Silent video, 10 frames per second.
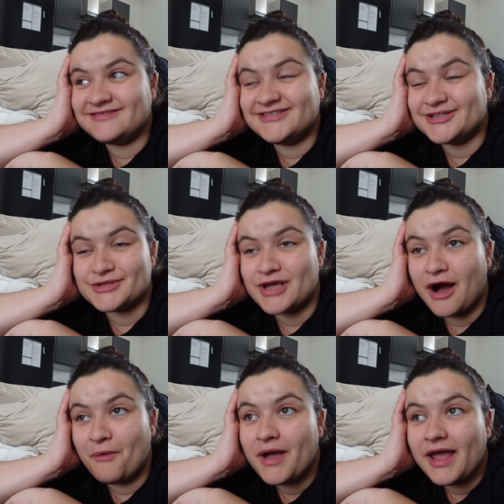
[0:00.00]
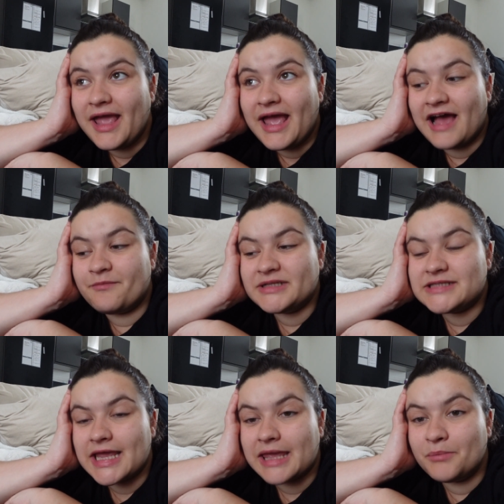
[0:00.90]
just go. I've been
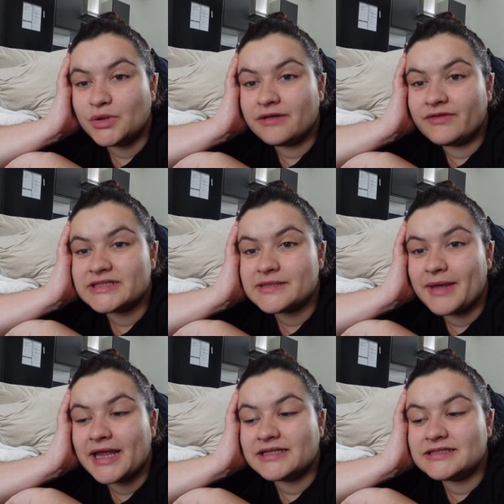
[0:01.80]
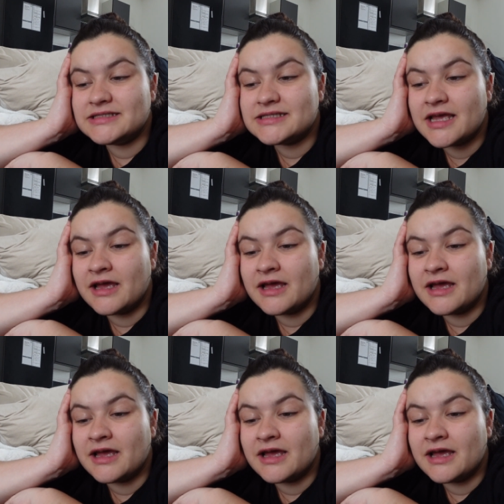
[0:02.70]
taking multivitamins.